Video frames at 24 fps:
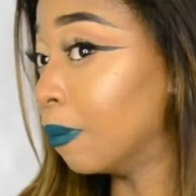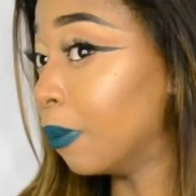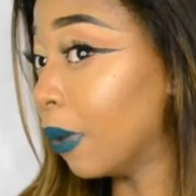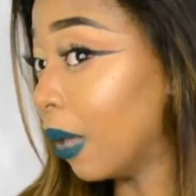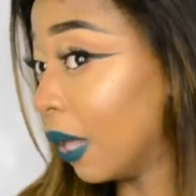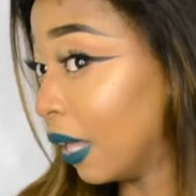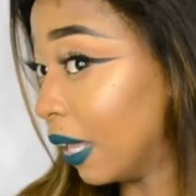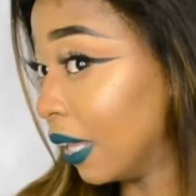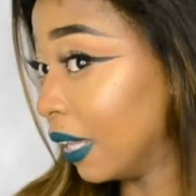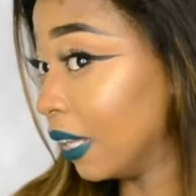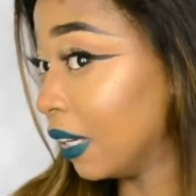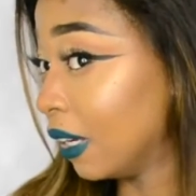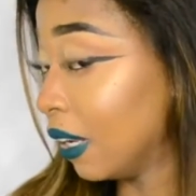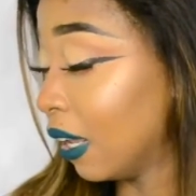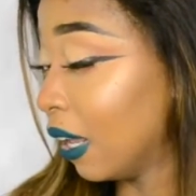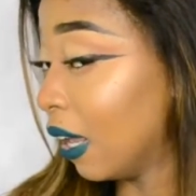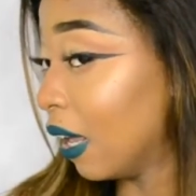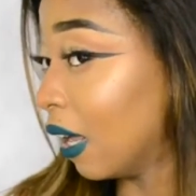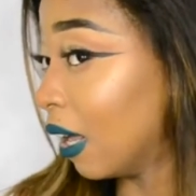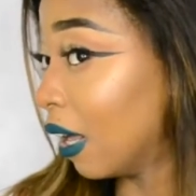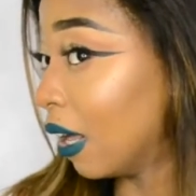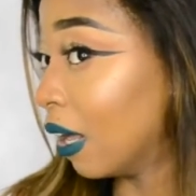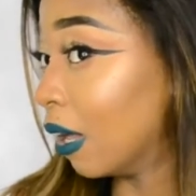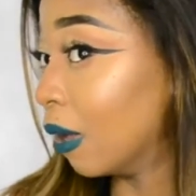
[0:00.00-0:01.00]
But
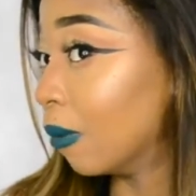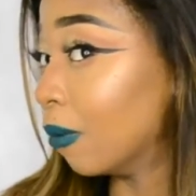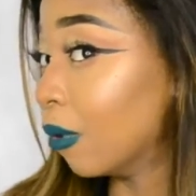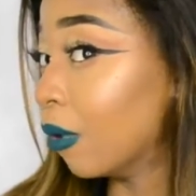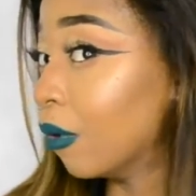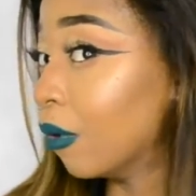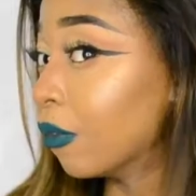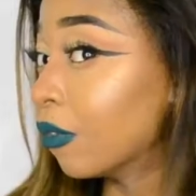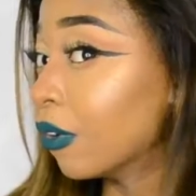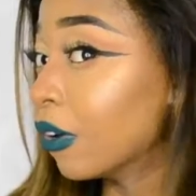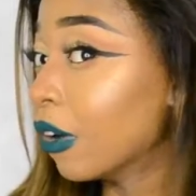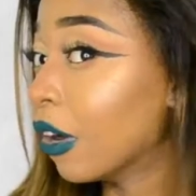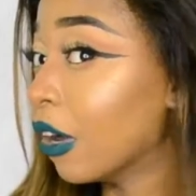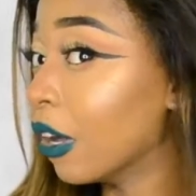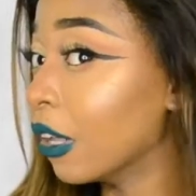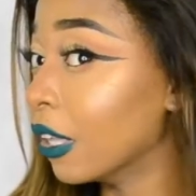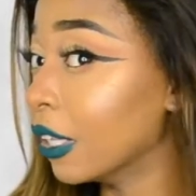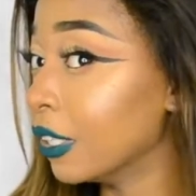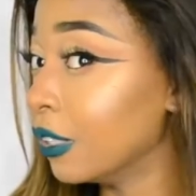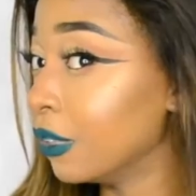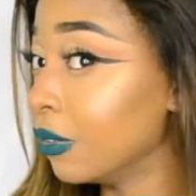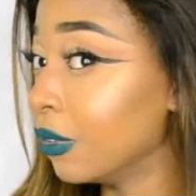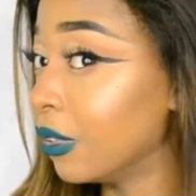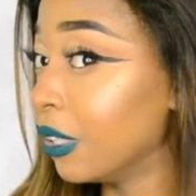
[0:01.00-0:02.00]
overall,
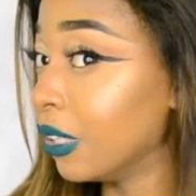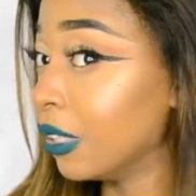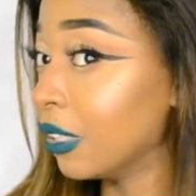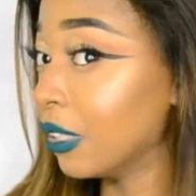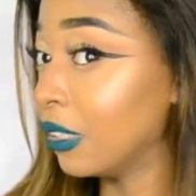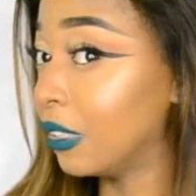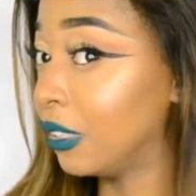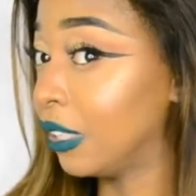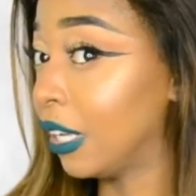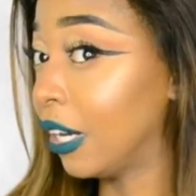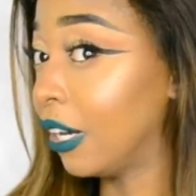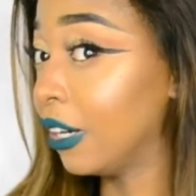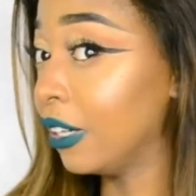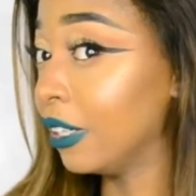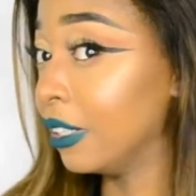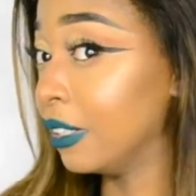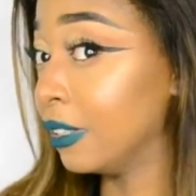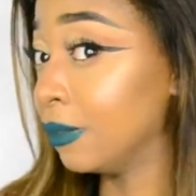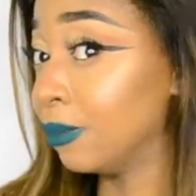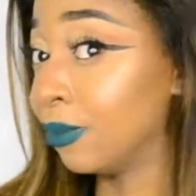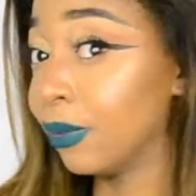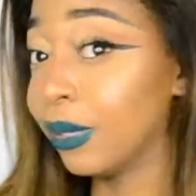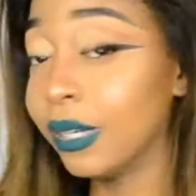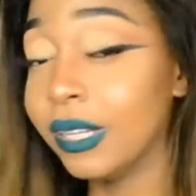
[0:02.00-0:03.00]
I do think that this hair
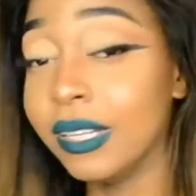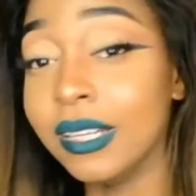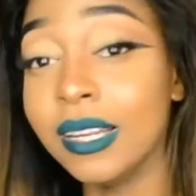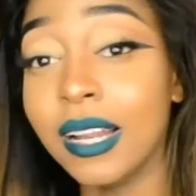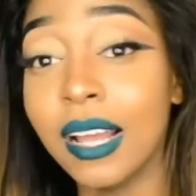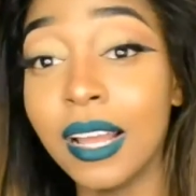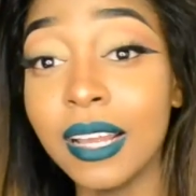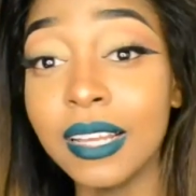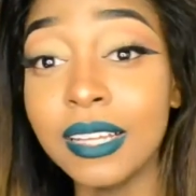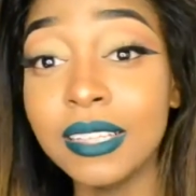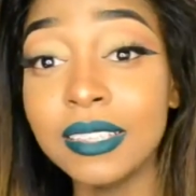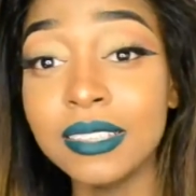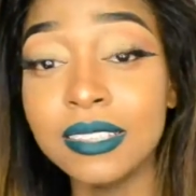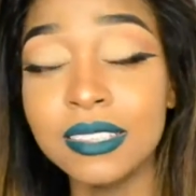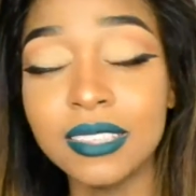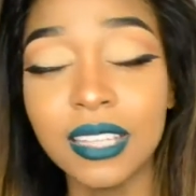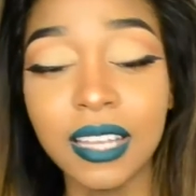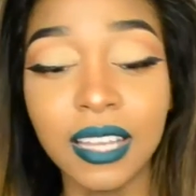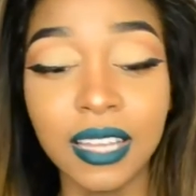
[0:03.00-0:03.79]
is pretty nice.